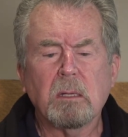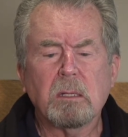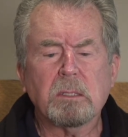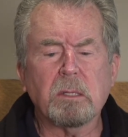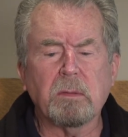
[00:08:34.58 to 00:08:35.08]

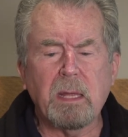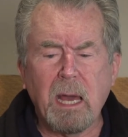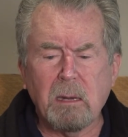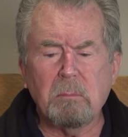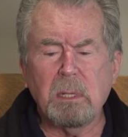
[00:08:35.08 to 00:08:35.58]
So
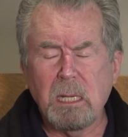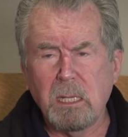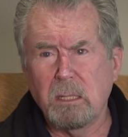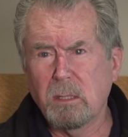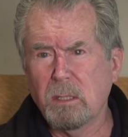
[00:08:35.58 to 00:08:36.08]
that
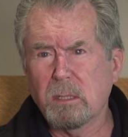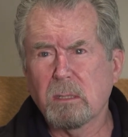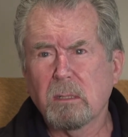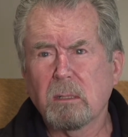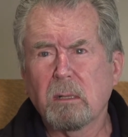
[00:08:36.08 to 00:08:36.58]
means
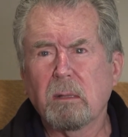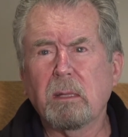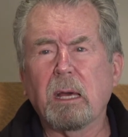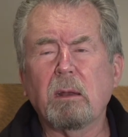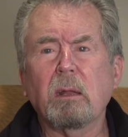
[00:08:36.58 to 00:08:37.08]

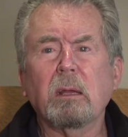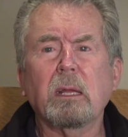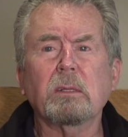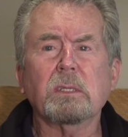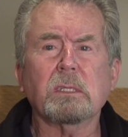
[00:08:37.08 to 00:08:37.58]
that
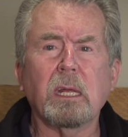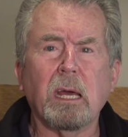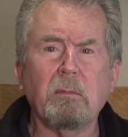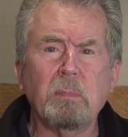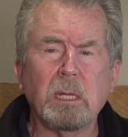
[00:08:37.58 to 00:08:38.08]

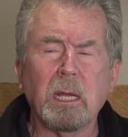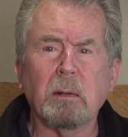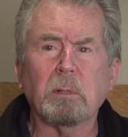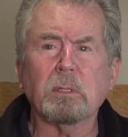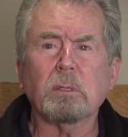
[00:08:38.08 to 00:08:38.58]
instead of being
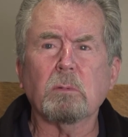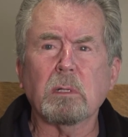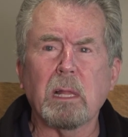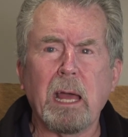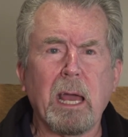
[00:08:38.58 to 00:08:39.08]
able to
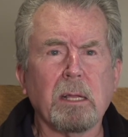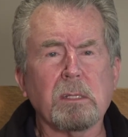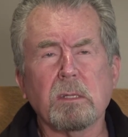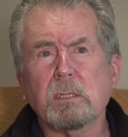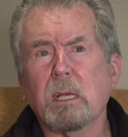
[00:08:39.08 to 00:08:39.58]

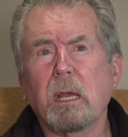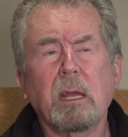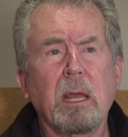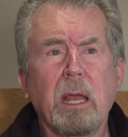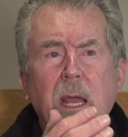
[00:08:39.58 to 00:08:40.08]
relax and say,
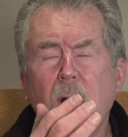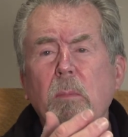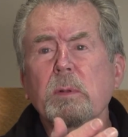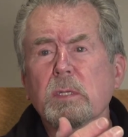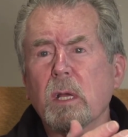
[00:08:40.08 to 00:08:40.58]

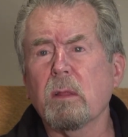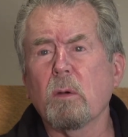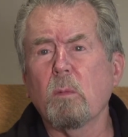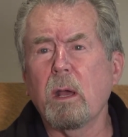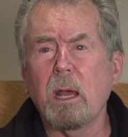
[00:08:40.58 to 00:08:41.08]
help is on the
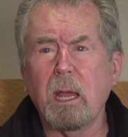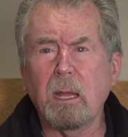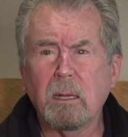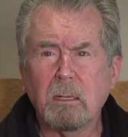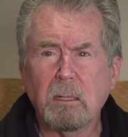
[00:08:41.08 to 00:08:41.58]

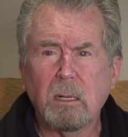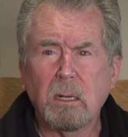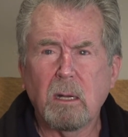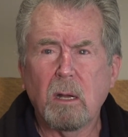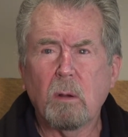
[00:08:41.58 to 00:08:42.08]
way,
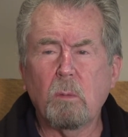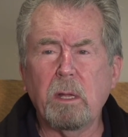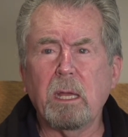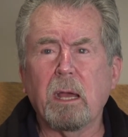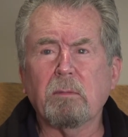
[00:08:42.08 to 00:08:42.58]

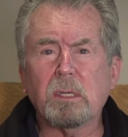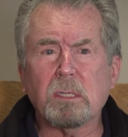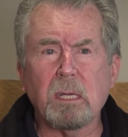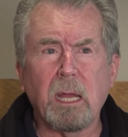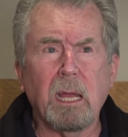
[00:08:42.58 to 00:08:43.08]
we have to
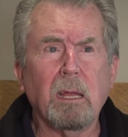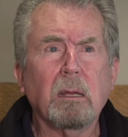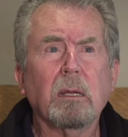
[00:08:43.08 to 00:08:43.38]
say,